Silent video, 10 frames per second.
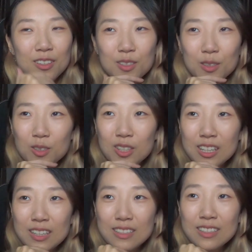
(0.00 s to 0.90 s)
So
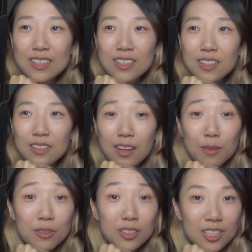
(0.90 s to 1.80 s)
this year
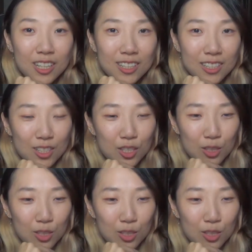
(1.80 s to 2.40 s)
tables changed.